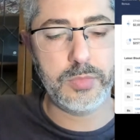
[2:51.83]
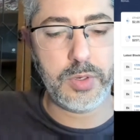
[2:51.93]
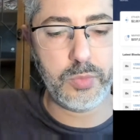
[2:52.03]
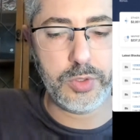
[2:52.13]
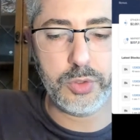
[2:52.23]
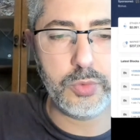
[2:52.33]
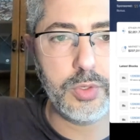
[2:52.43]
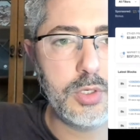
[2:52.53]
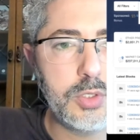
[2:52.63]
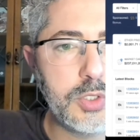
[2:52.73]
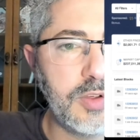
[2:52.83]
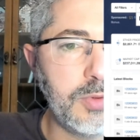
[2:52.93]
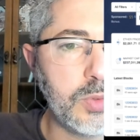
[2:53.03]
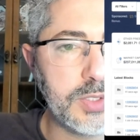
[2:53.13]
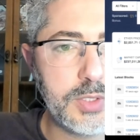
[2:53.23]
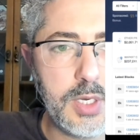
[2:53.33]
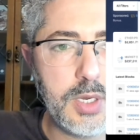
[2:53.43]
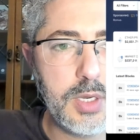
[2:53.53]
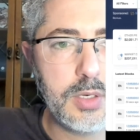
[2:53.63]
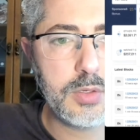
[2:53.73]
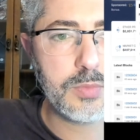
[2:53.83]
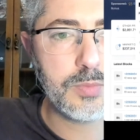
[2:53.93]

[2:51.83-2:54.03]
Give me 1 second.